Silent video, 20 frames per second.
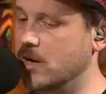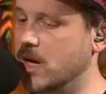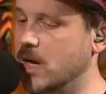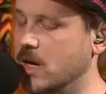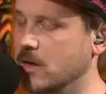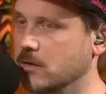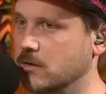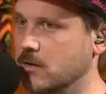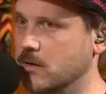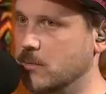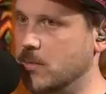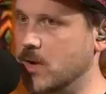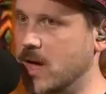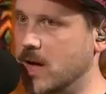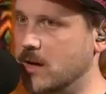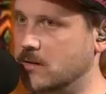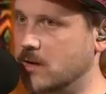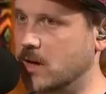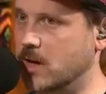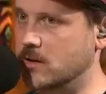one else in the
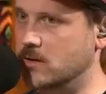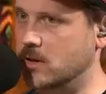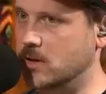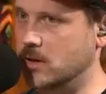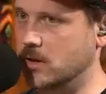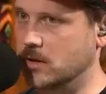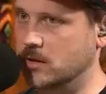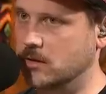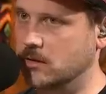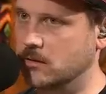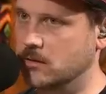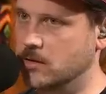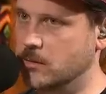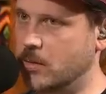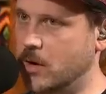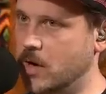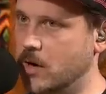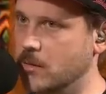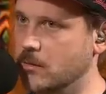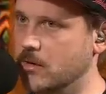pass catching
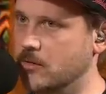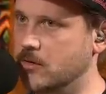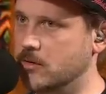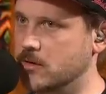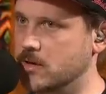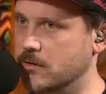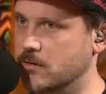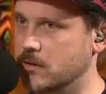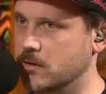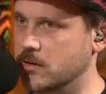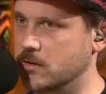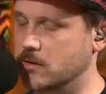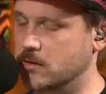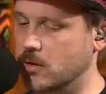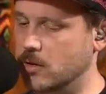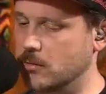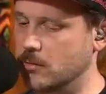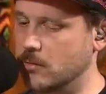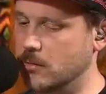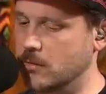department for San
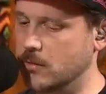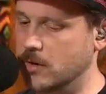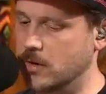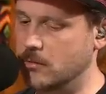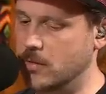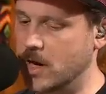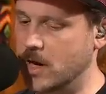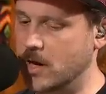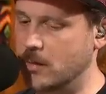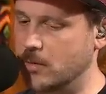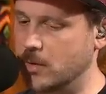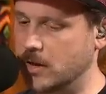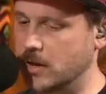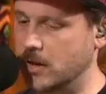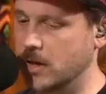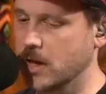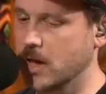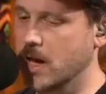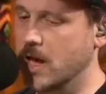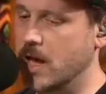Francisco, in, for now, in yeah. my
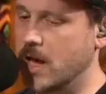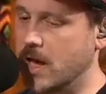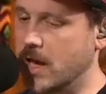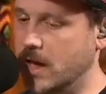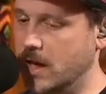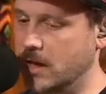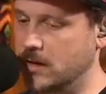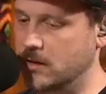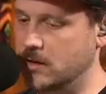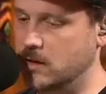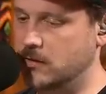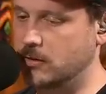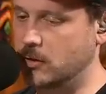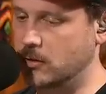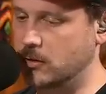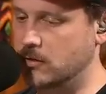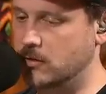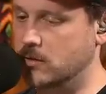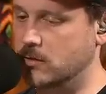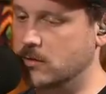opinion. And
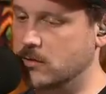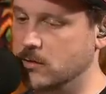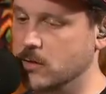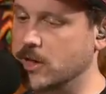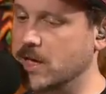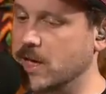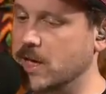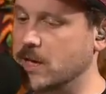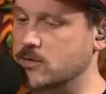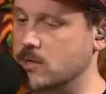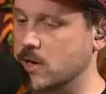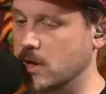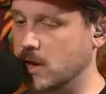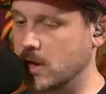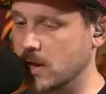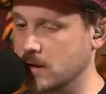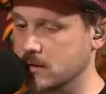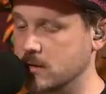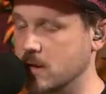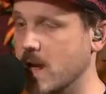so, looking at Trey
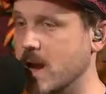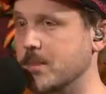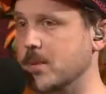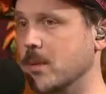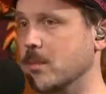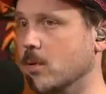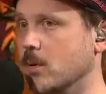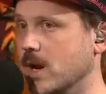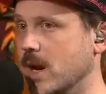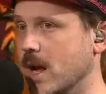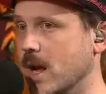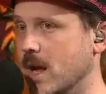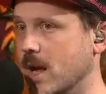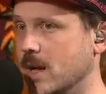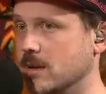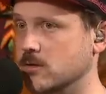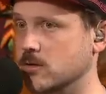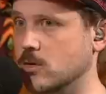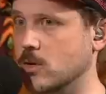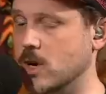Lance, a lot of people want to
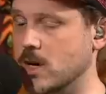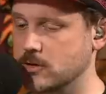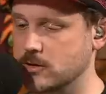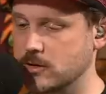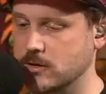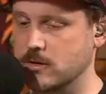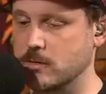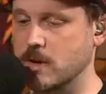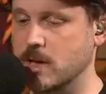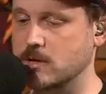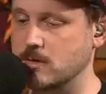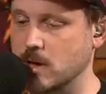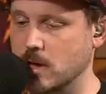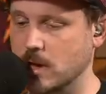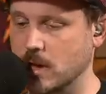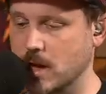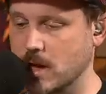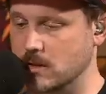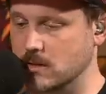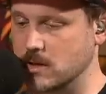ask questions about
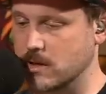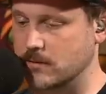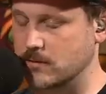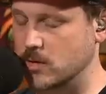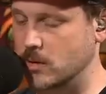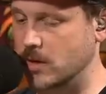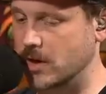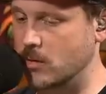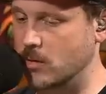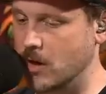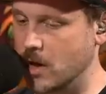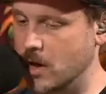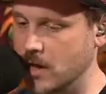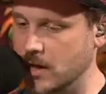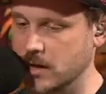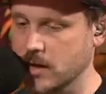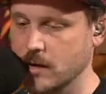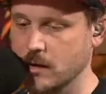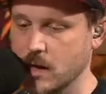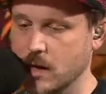Trey Lance after Week
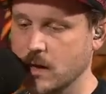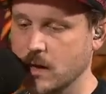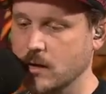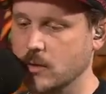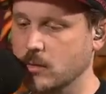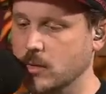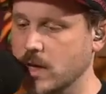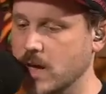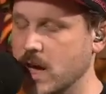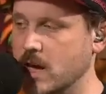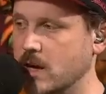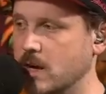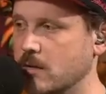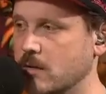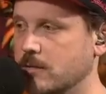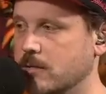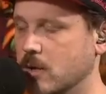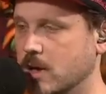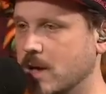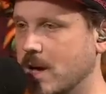One. We had
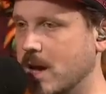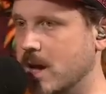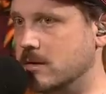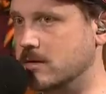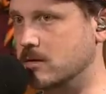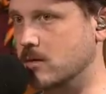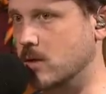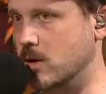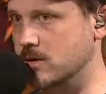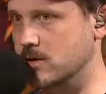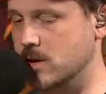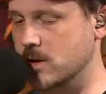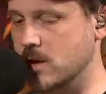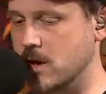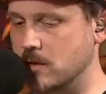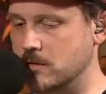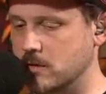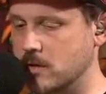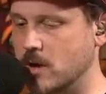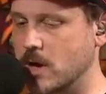a footcast question
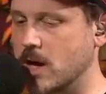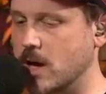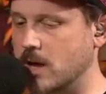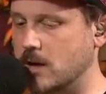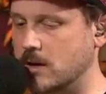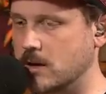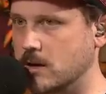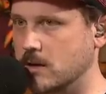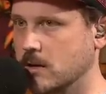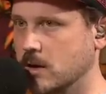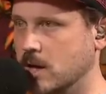yesterday